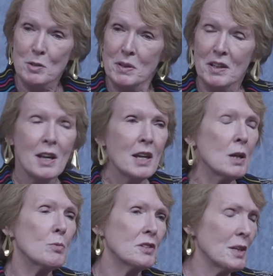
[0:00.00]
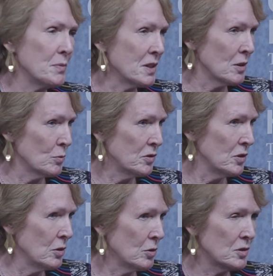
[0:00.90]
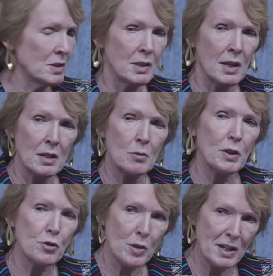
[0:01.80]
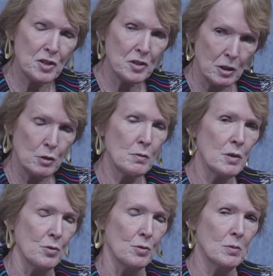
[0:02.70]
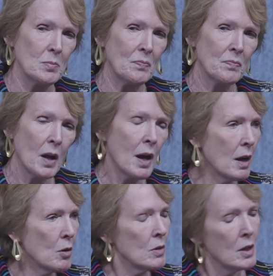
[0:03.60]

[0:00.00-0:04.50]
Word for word: But it, it was something that was used, and, and we traced it through how